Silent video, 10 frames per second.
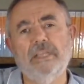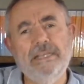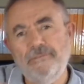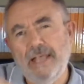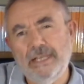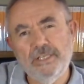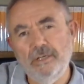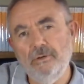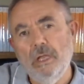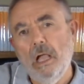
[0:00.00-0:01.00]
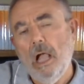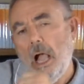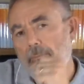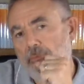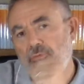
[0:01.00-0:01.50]
And if that's you,
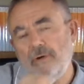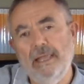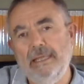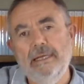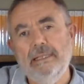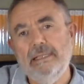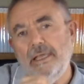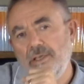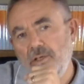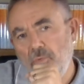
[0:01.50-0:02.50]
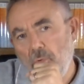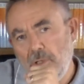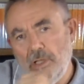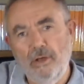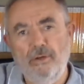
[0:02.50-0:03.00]
I pray that you will
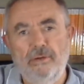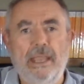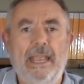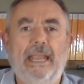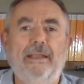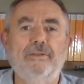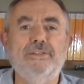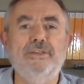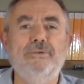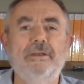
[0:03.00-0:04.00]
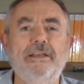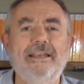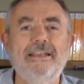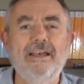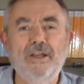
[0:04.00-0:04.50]
learn how to
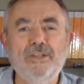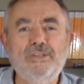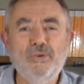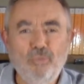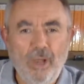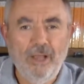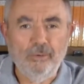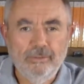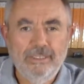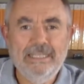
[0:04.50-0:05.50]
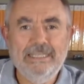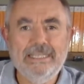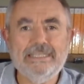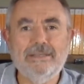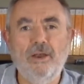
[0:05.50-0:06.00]
uh, do well in
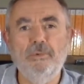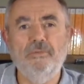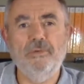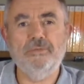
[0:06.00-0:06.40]
this time of